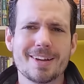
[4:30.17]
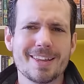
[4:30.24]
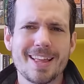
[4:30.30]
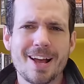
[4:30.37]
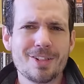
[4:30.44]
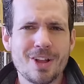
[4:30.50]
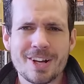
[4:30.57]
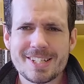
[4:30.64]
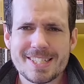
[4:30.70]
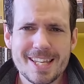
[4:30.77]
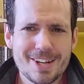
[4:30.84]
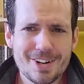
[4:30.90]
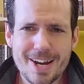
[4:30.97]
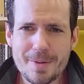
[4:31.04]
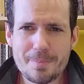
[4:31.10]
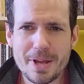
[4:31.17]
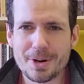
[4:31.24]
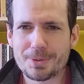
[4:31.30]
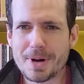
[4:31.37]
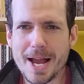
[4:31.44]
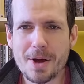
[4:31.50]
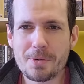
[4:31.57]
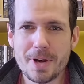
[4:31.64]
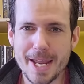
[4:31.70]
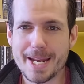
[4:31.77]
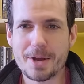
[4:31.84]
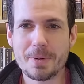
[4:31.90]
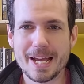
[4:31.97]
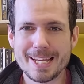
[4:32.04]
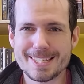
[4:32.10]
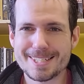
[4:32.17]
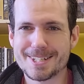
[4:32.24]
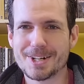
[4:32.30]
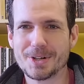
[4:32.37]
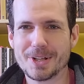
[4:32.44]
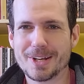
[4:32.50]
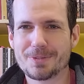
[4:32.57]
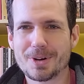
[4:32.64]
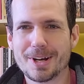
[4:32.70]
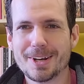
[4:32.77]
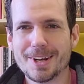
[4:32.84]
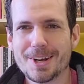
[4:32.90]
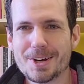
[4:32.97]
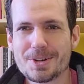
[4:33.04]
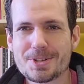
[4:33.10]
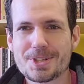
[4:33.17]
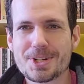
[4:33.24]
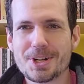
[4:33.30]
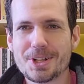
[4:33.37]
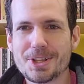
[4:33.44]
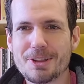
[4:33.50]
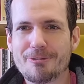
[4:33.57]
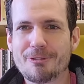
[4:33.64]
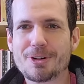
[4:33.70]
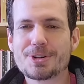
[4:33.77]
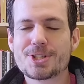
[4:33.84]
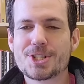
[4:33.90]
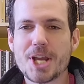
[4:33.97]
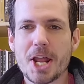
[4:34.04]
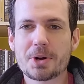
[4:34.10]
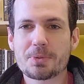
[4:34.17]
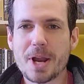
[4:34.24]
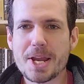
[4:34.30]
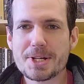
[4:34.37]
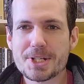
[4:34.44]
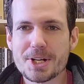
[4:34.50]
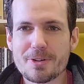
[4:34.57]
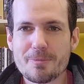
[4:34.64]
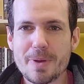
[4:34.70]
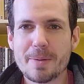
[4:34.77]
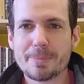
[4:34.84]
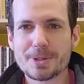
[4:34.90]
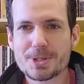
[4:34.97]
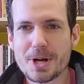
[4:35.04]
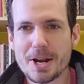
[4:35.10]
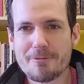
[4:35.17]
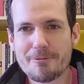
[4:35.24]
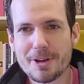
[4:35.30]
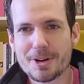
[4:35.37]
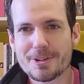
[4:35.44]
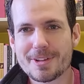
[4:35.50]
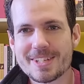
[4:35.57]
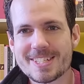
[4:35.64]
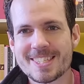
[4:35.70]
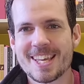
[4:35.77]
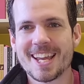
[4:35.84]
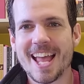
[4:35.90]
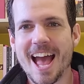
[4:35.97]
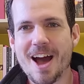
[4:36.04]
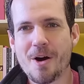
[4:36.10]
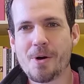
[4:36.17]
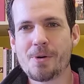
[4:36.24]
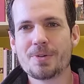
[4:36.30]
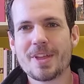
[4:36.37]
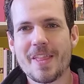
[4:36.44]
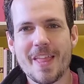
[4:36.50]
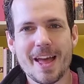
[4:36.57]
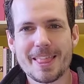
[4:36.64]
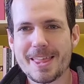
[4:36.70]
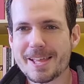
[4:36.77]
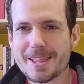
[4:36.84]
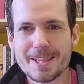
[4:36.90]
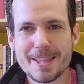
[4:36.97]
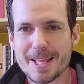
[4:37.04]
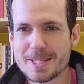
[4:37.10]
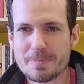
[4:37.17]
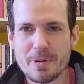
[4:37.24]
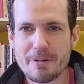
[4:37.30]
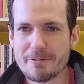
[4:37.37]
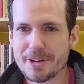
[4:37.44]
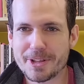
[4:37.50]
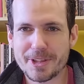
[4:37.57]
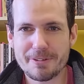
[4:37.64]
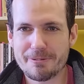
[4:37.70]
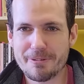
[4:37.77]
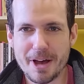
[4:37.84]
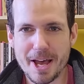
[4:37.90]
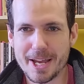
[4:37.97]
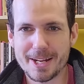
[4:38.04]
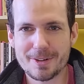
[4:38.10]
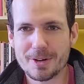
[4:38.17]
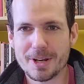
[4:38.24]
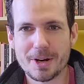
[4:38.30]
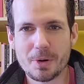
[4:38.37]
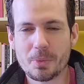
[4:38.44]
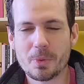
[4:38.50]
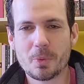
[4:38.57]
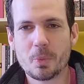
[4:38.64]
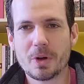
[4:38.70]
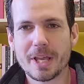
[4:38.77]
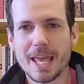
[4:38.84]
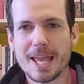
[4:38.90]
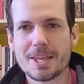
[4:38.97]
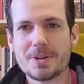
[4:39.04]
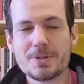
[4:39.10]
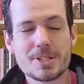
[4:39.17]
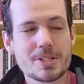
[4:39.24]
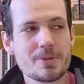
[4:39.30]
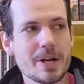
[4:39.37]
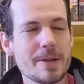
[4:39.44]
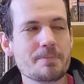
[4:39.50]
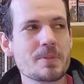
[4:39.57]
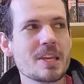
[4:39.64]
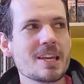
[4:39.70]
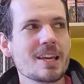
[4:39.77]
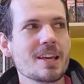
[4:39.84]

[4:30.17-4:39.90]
how long has the internet been around anyways? We're still in the first generation of people trying to figure this thing out, and I think that that's perfectly fine. We'll get used to it.